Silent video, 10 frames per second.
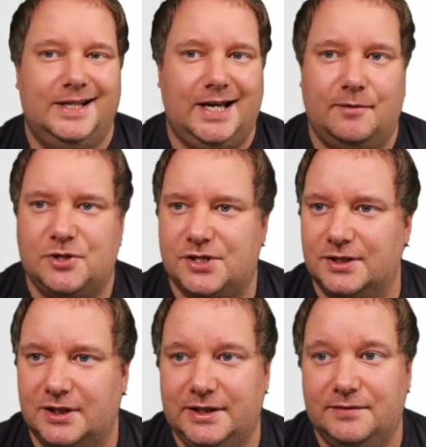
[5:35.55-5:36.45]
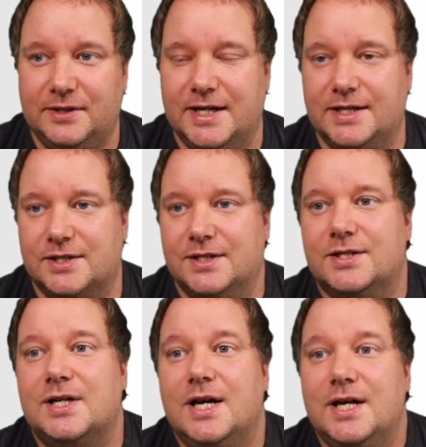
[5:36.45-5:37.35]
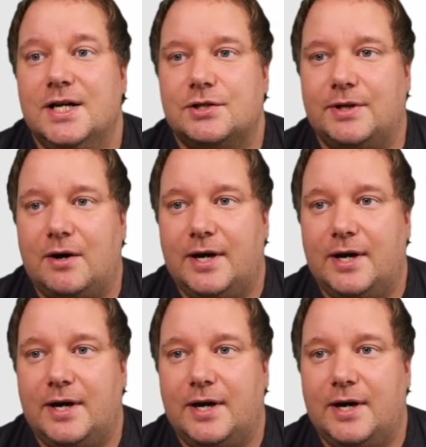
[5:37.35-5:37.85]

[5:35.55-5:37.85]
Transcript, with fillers: I'm just going to leave it as is. So now